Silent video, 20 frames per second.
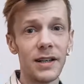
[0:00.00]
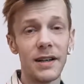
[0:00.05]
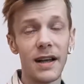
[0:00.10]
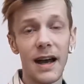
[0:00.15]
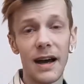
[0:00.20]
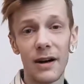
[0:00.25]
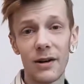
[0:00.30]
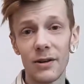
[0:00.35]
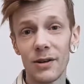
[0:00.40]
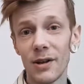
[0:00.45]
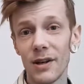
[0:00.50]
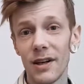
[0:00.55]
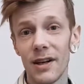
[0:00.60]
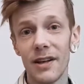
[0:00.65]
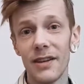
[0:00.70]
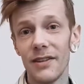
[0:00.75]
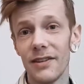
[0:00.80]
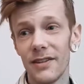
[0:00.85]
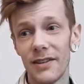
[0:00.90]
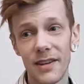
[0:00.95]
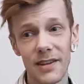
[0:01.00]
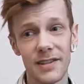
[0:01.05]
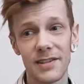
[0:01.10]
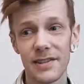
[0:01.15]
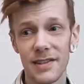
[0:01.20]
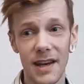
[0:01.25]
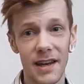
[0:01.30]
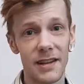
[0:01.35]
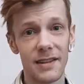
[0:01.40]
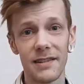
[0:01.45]
Now,
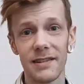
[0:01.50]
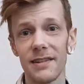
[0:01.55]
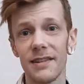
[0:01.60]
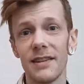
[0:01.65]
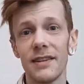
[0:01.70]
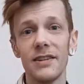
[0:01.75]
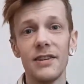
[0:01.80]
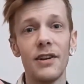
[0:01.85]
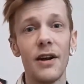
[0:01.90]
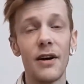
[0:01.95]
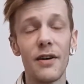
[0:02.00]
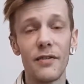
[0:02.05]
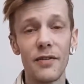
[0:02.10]
Descent, you know,